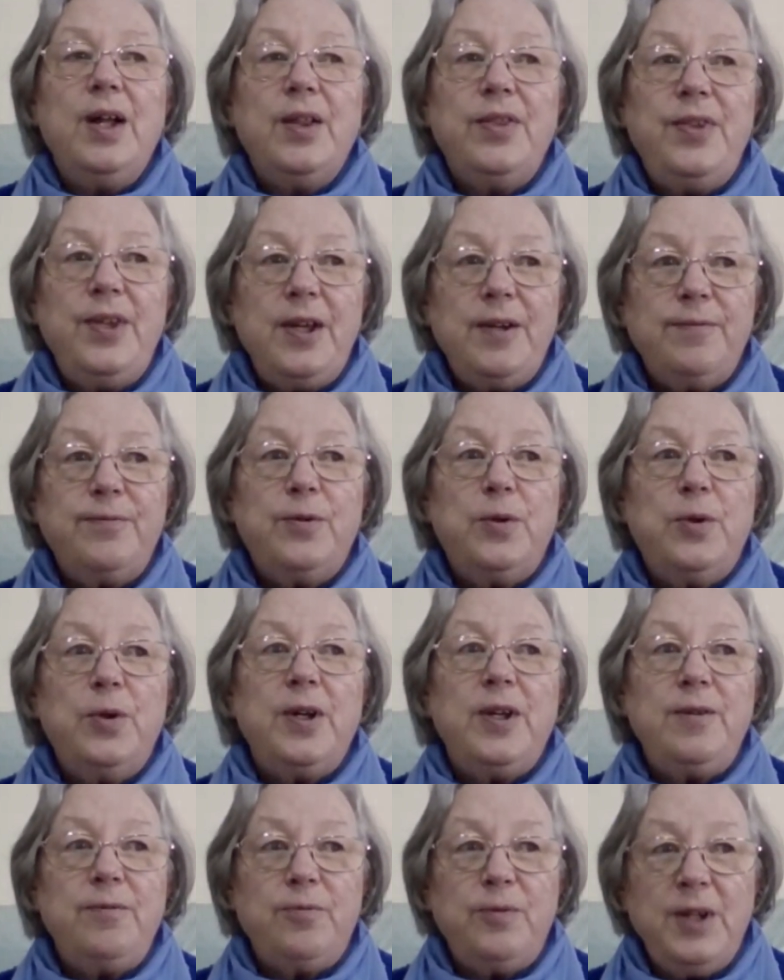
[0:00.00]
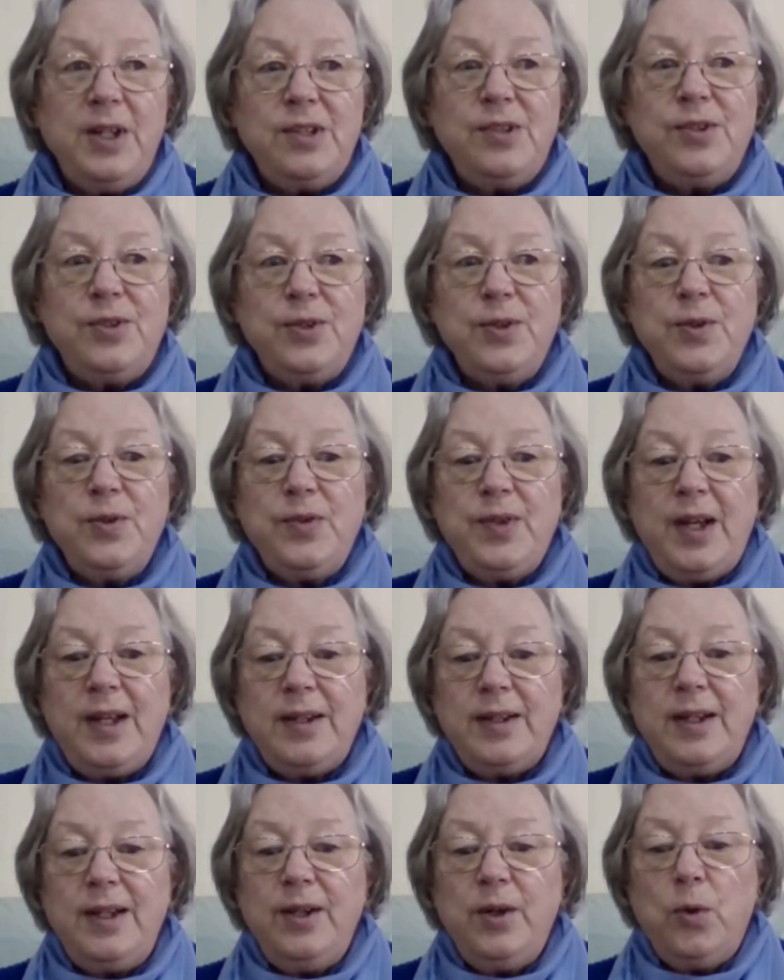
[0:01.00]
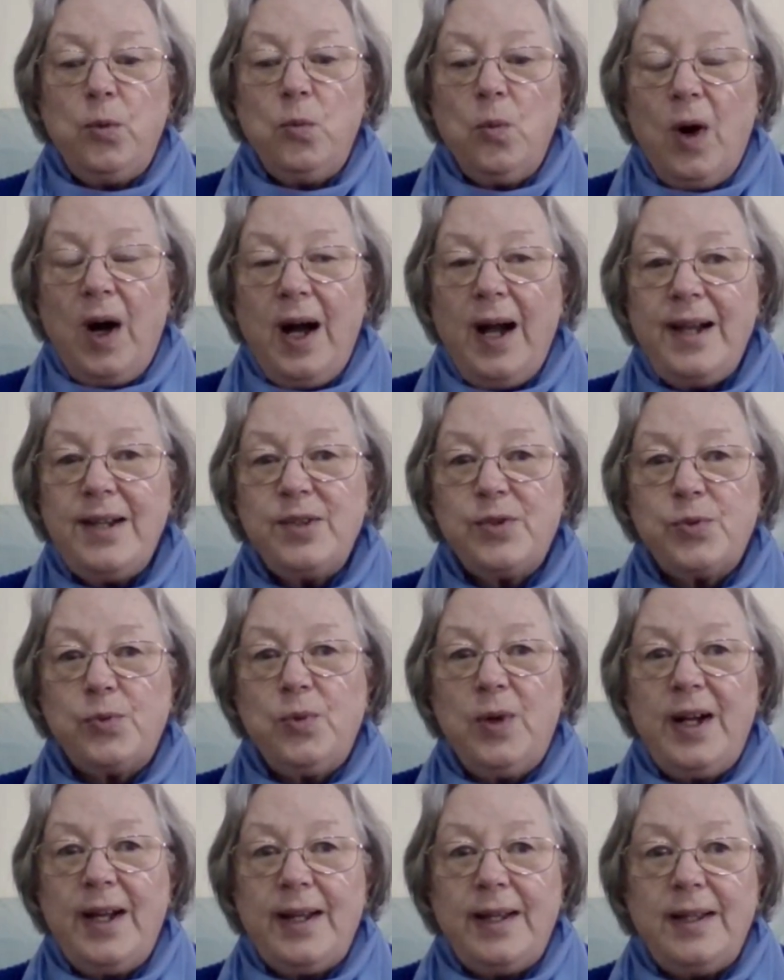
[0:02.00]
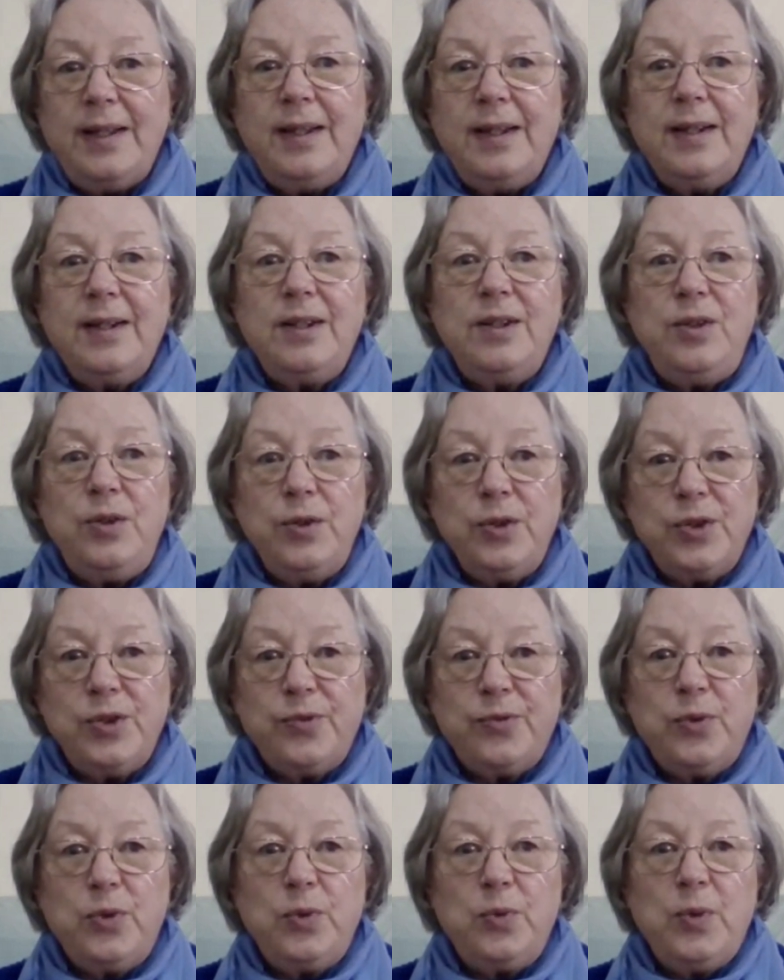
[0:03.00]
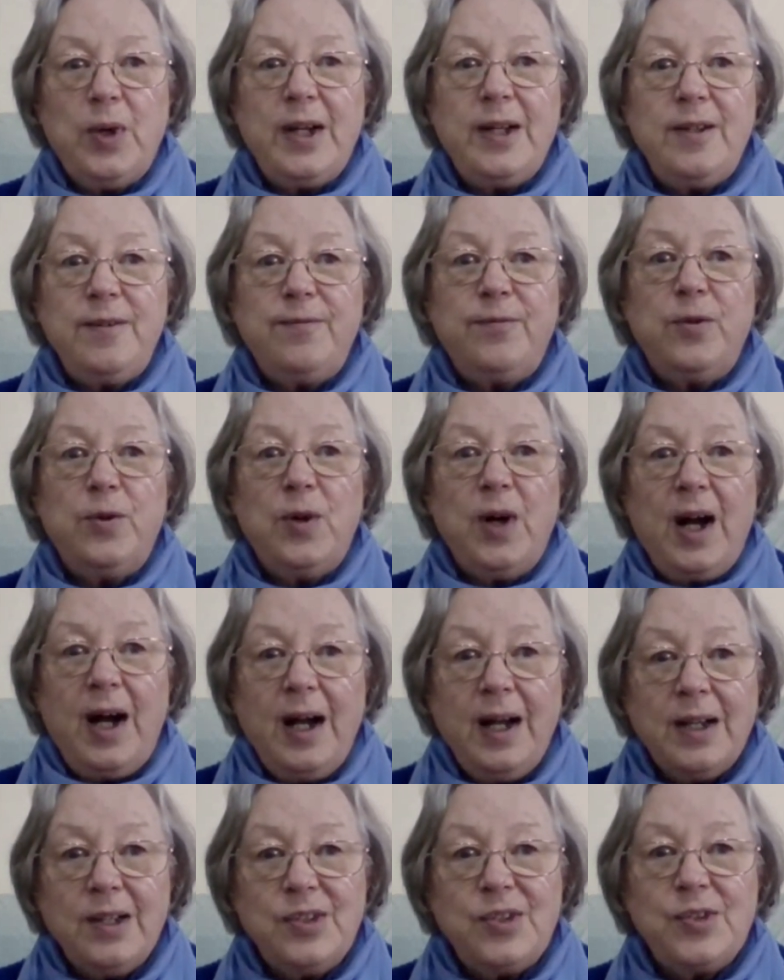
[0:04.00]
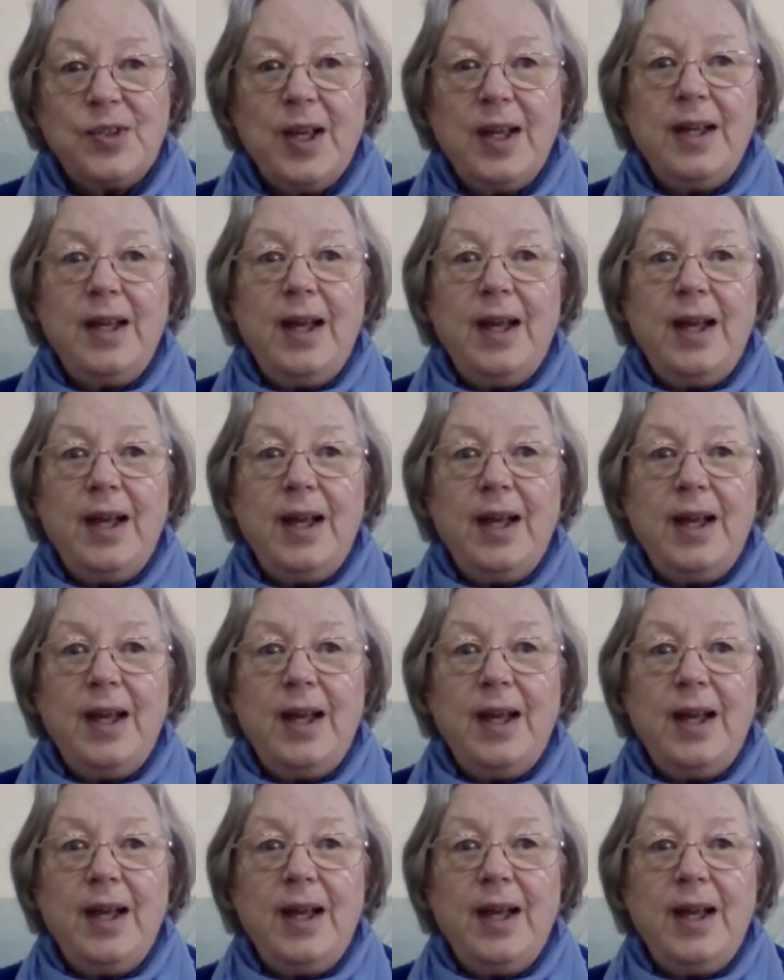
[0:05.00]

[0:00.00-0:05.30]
Therefore, if we're to do that in a wise way, in a useful way for us,